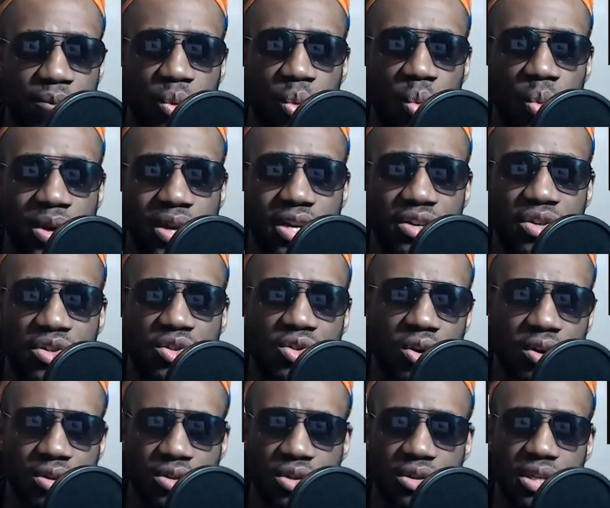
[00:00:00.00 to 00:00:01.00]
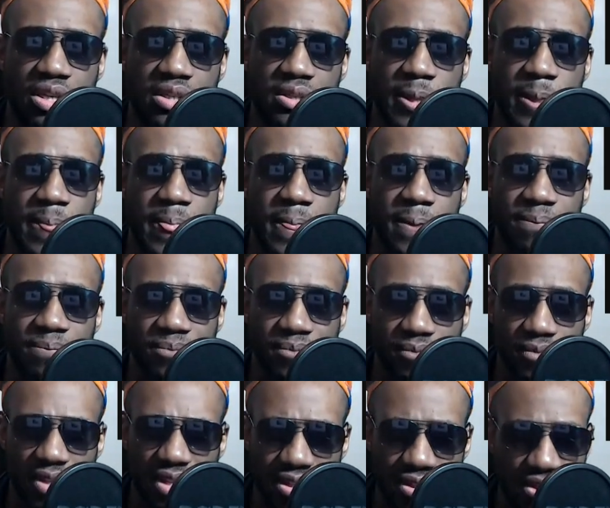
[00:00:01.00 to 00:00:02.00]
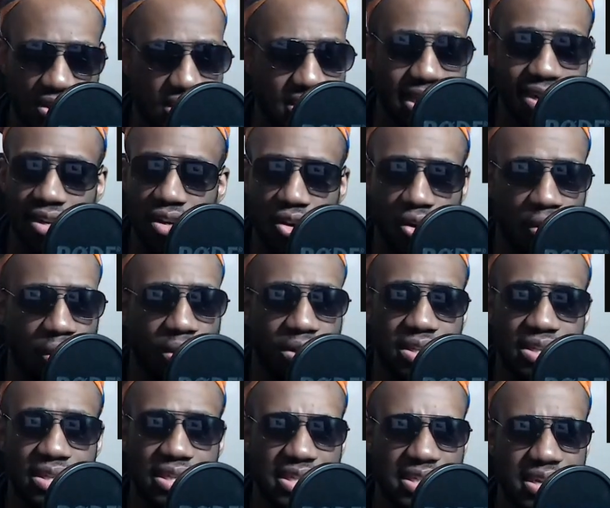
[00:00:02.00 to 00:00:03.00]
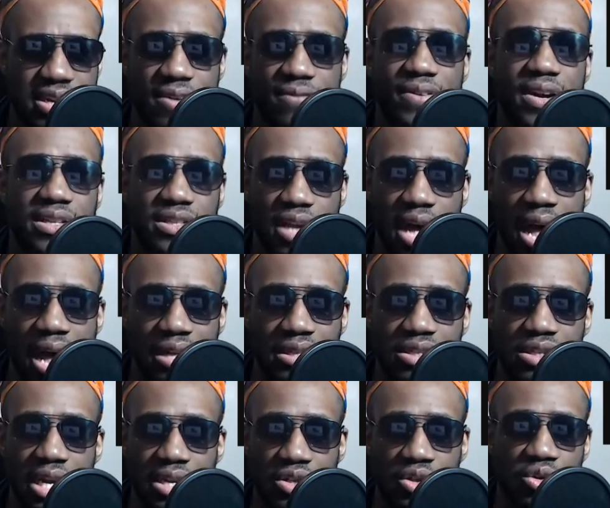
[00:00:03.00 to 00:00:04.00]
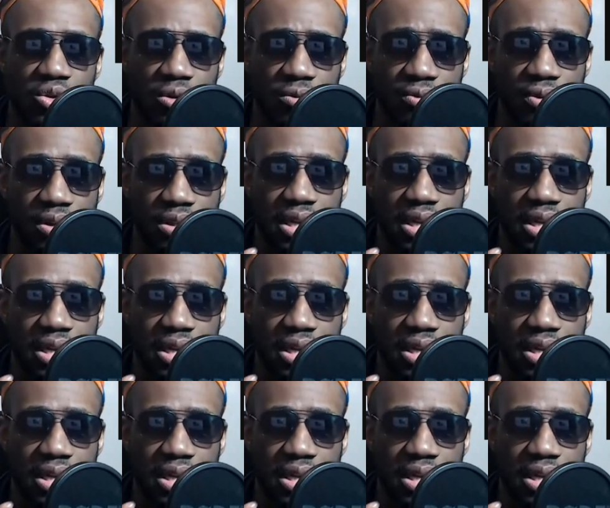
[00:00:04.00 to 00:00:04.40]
when I just talk to these Snyder calls and the Snyder fans and, and so forth,